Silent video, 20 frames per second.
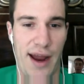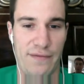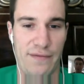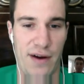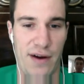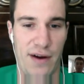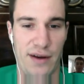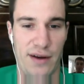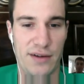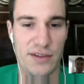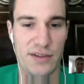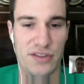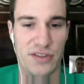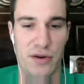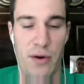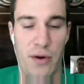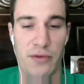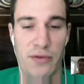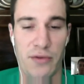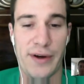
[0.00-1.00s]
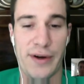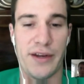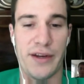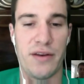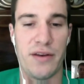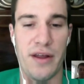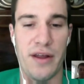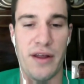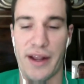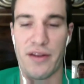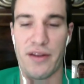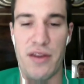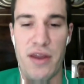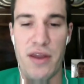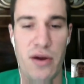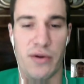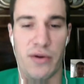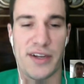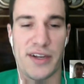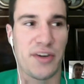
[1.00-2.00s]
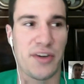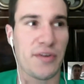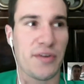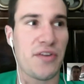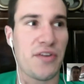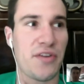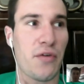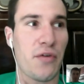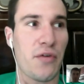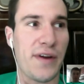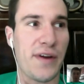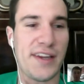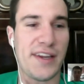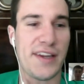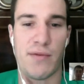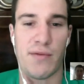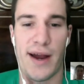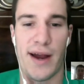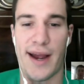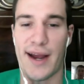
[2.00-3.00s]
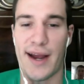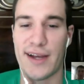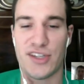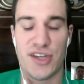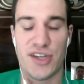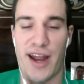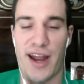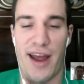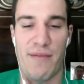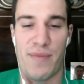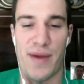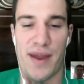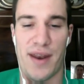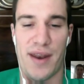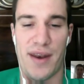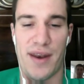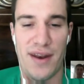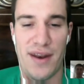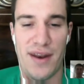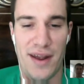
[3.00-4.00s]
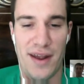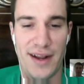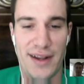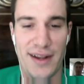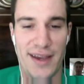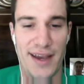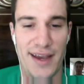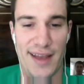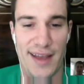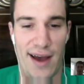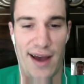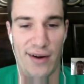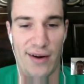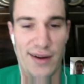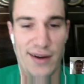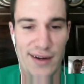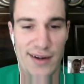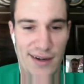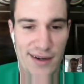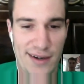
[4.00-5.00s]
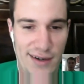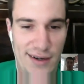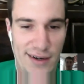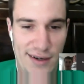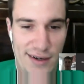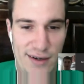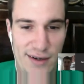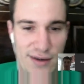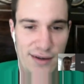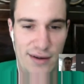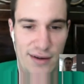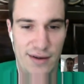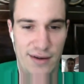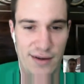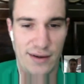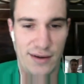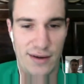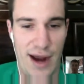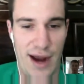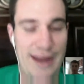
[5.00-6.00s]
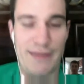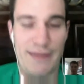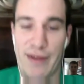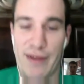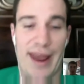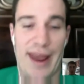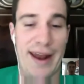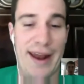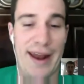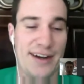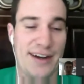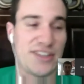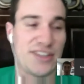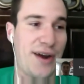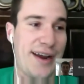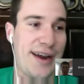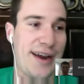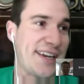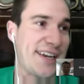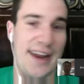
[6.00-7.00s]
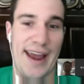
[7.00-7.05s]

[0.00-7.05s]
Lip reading: front." So no one really like knew because there was no reason why I shouldn't have been kicked out. I didn't even get in, so I guess I didn't